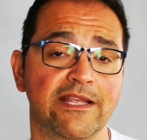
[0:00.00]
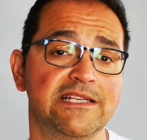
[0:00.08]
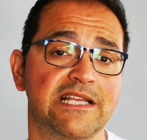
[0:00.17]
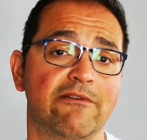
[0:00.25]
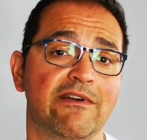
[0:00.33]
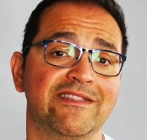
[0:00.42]
This
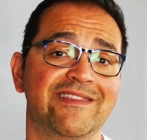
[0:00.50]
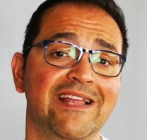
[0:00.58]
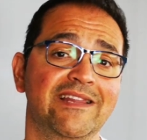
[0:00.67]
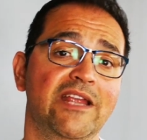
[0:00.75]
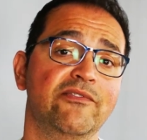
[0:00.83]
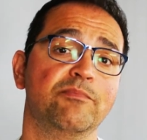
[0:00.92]
is our
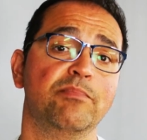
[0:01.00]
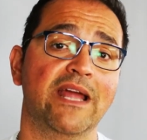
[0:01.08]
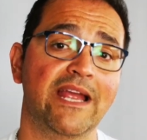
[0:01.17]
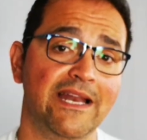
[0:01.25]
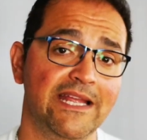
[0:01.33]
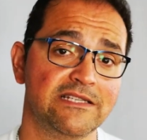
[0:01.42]
deadlift
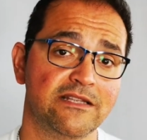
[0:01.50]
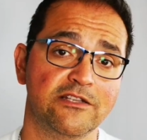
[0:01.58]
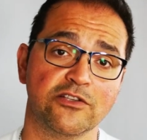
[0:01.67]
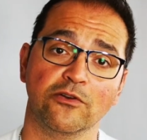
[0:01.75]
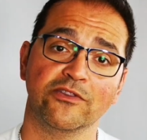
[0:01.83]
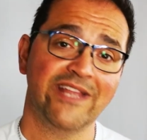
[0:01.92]
playlist.
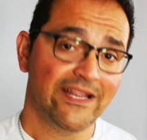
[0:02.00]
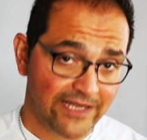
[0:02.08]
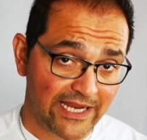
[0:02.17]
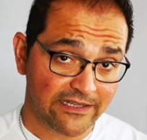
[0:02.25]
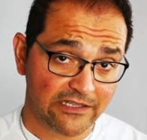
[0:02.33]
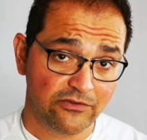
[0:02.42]
It's all
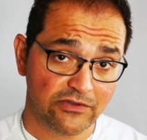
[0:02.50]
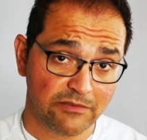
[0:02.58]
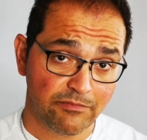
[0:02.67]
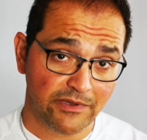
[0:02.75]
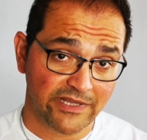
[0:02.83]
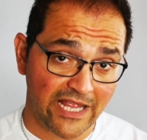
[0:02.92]
dedicated to the
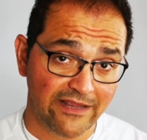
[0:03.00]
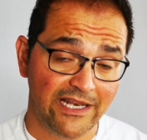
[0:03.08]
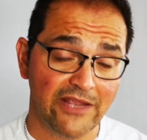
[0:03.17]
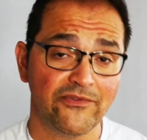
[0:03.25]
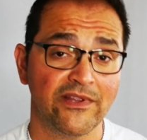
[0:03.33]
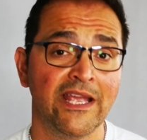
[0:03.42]

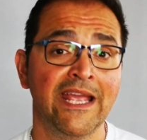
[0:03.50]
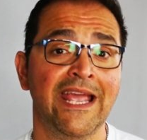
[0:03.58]
deadlift,